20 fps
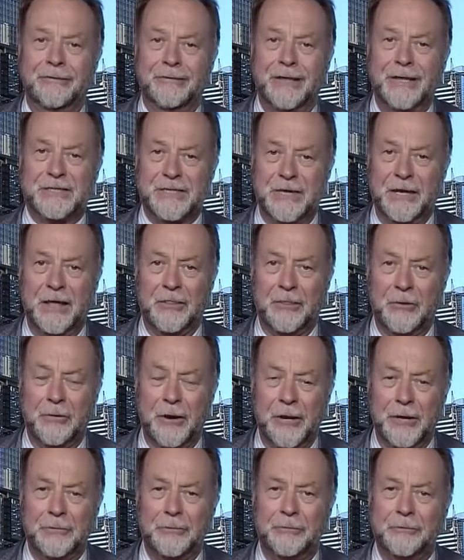That's another
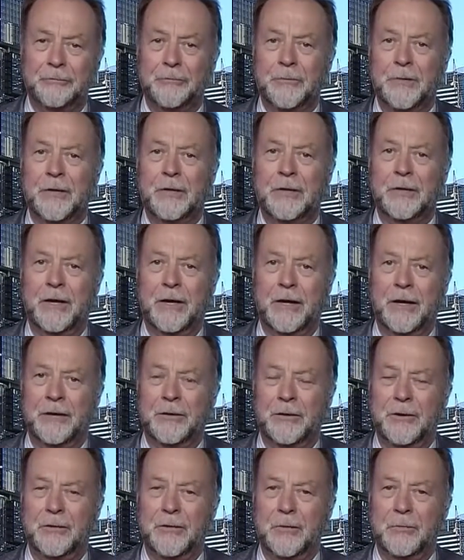angle. You
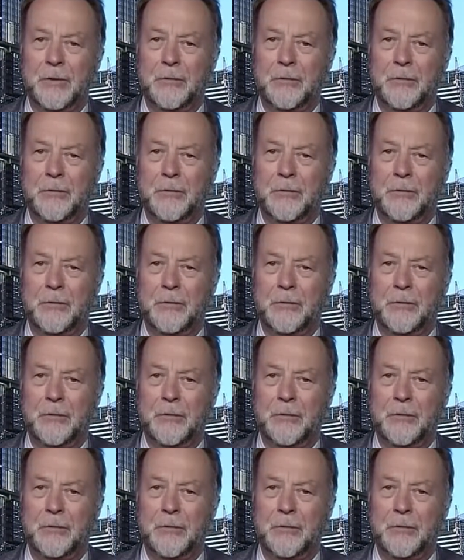know,